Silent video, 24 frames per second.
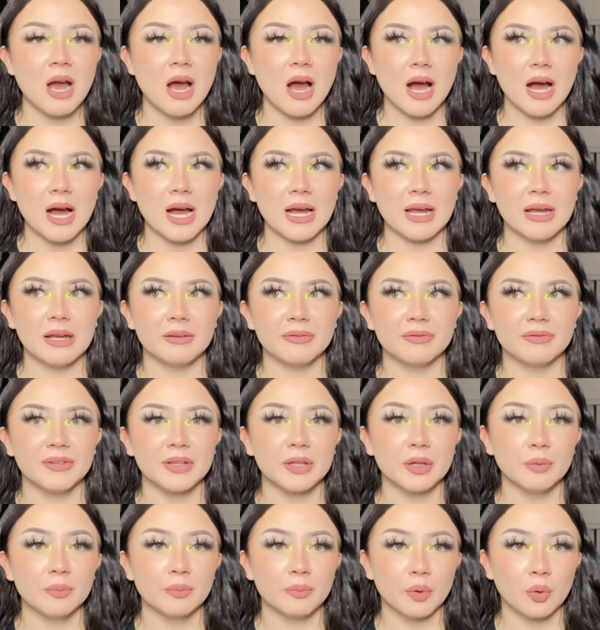I
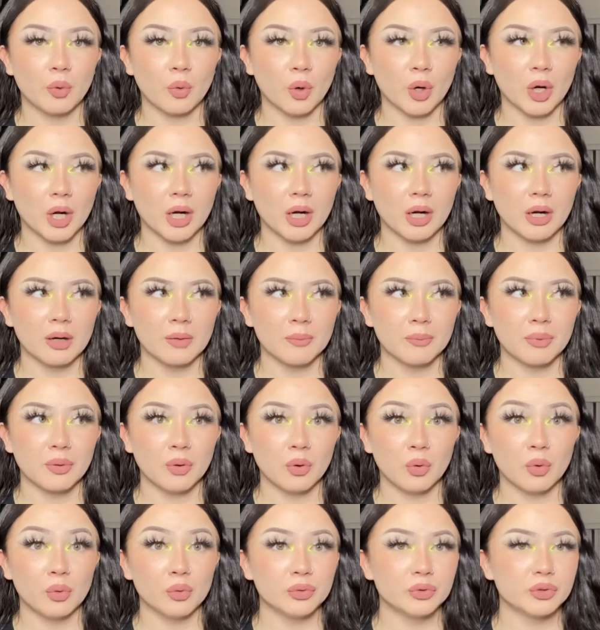feel more
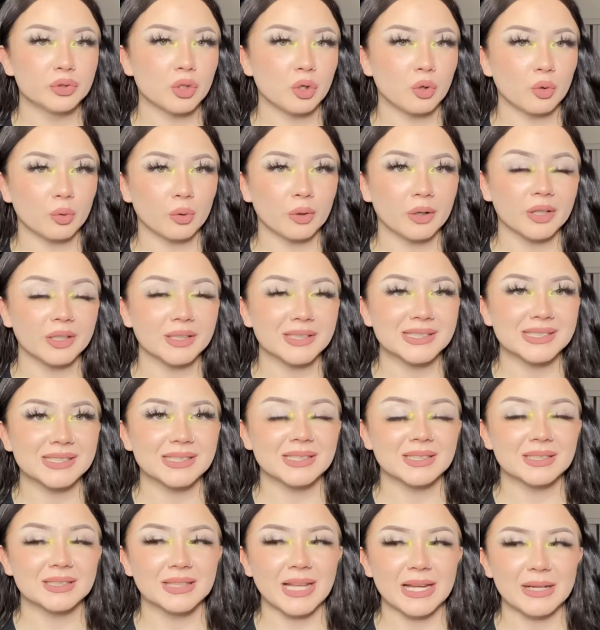pulled towards
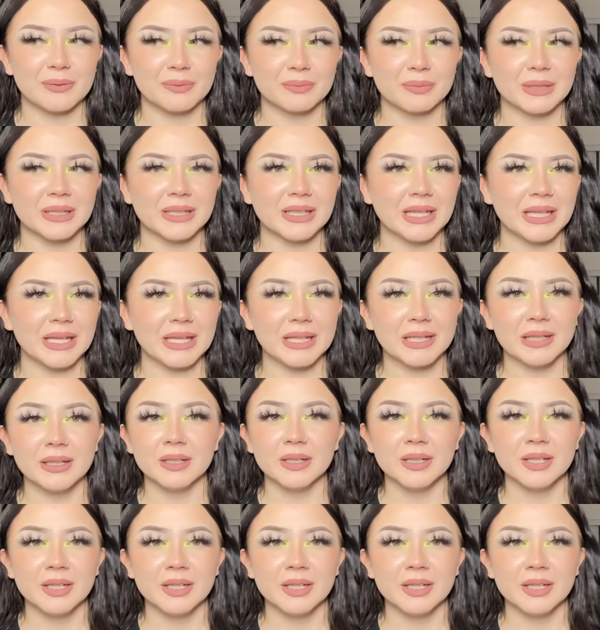like really